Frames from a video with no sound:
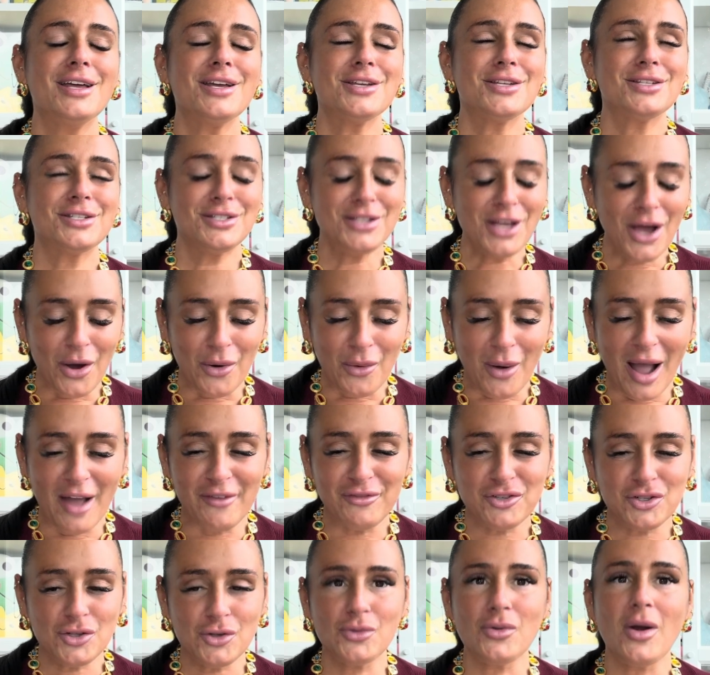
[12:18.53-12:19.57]
So
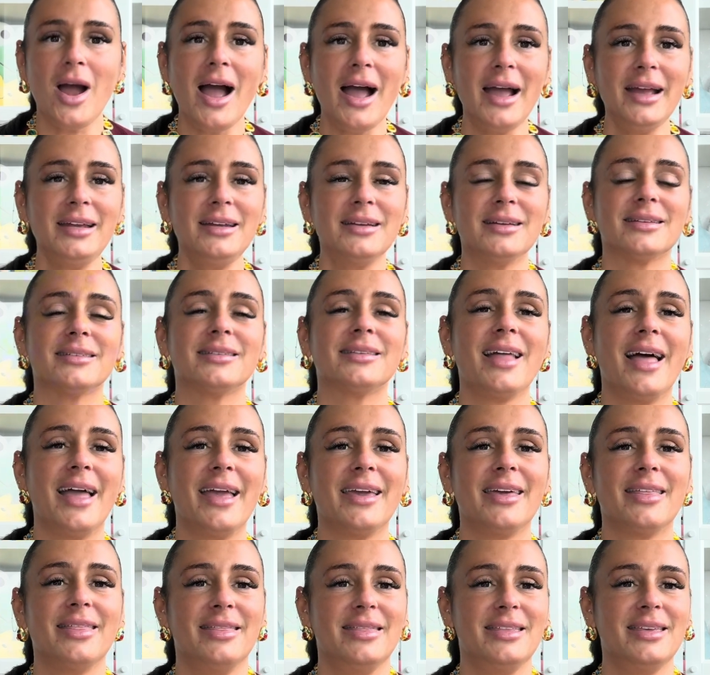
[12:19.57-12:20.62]
I've tried
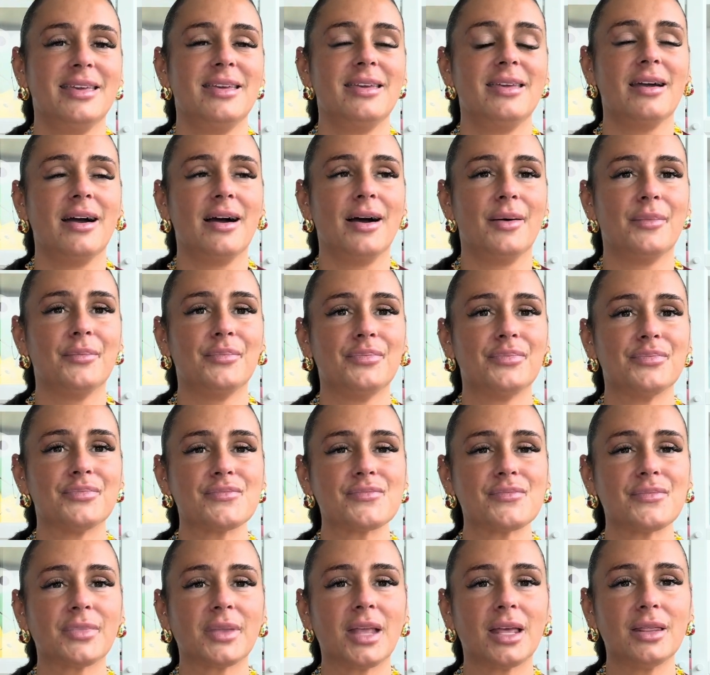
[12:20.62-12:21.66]
like the
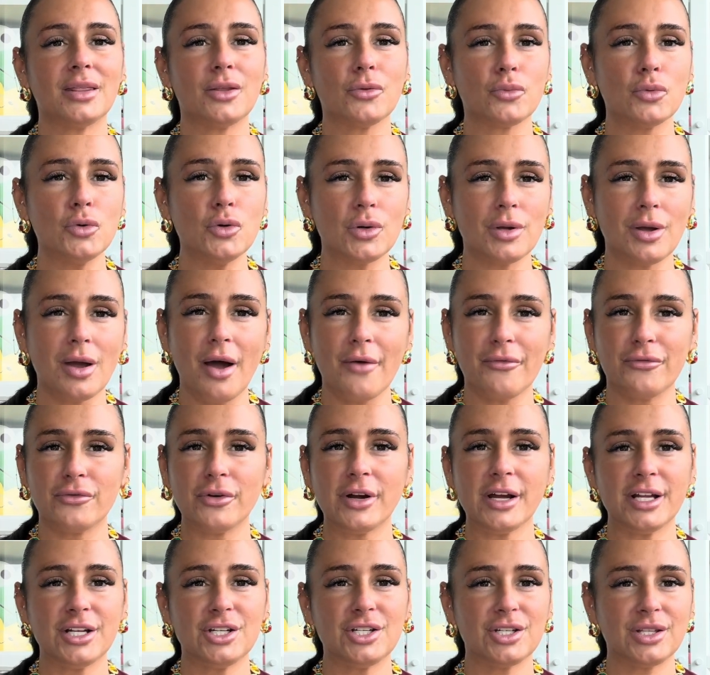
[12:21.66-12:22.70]
root
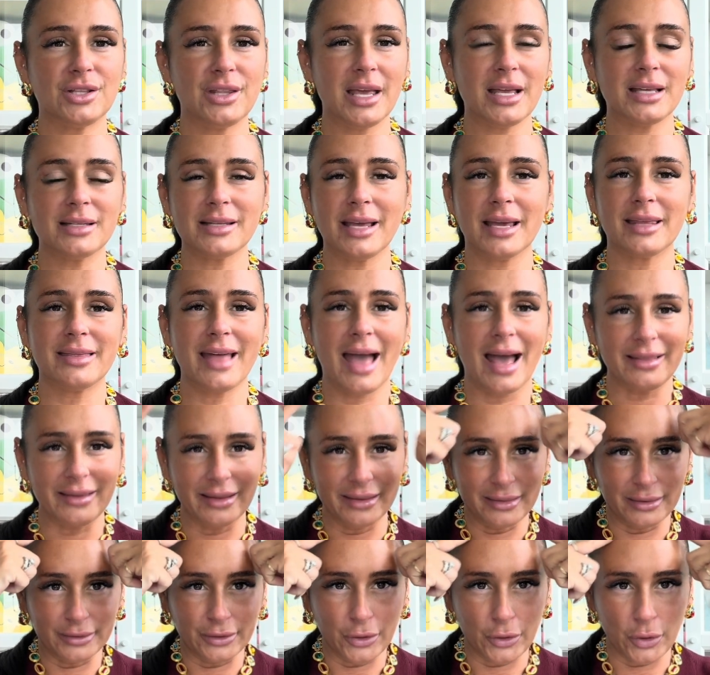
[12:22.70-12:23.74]
coverage, things like that,
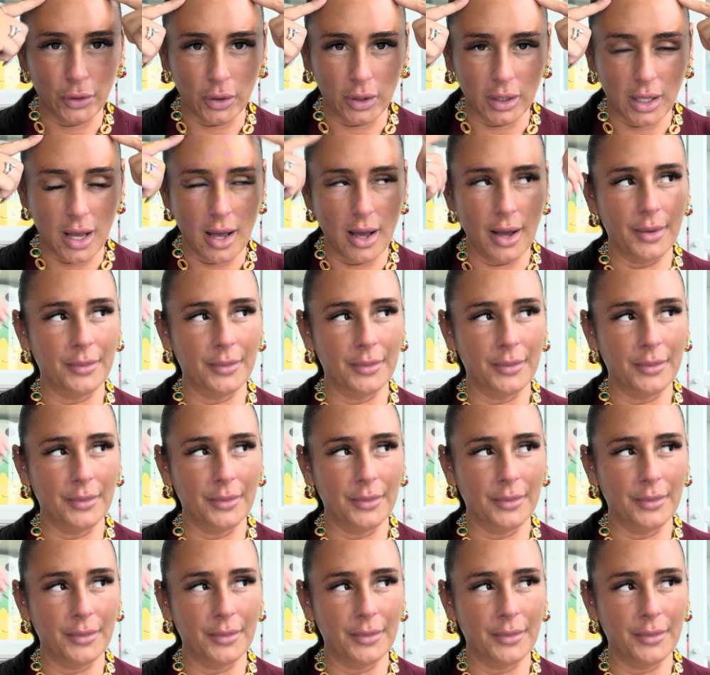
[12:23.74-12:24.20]
like the little,